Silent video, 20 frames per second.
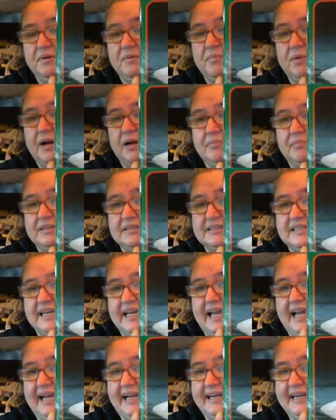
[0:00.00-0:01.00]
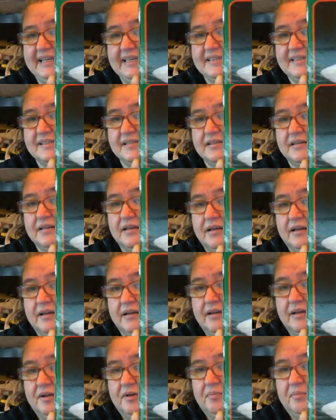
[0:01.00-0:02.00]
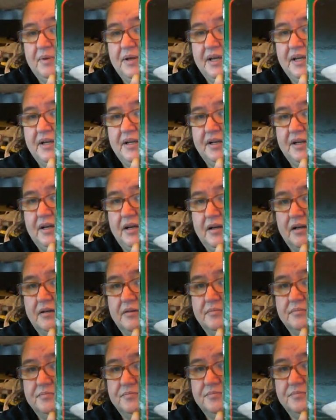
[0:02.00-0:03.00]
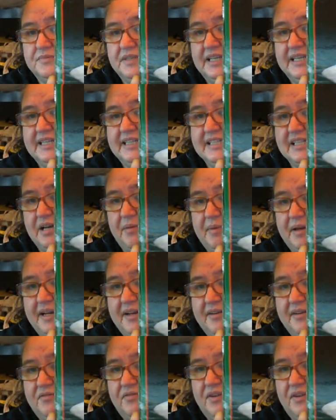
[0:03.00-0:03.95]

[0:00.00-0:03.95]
would probably say 80s. But anytime I can